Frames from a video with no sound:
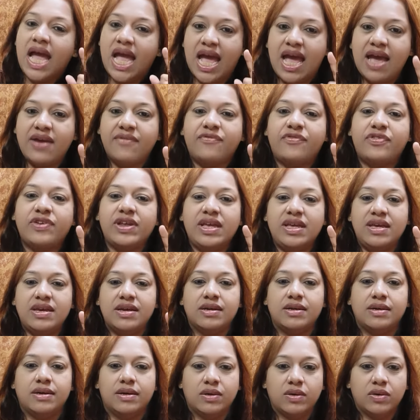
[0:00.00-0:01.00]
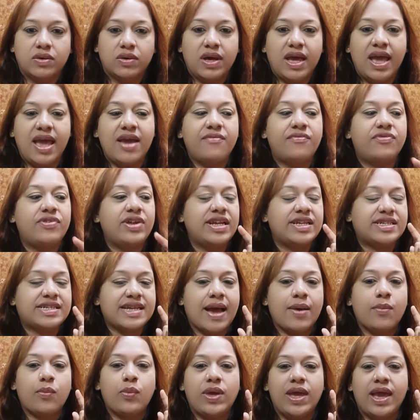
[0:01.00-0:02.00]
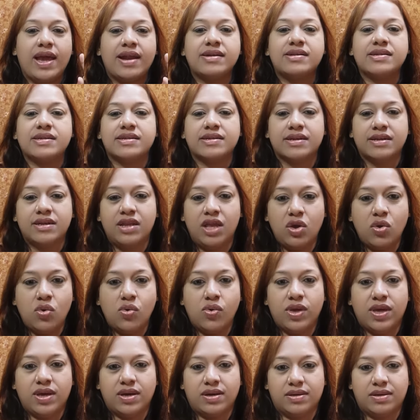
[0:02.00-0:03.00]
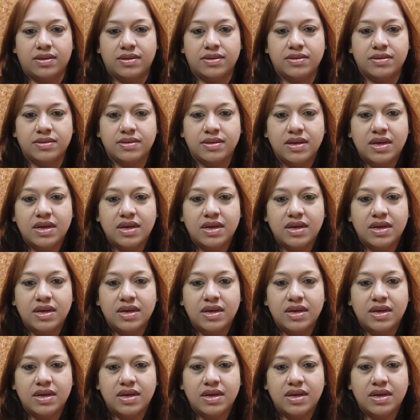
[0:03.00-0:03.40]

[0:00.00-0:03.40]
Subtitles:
Every year, every time we enter a new year,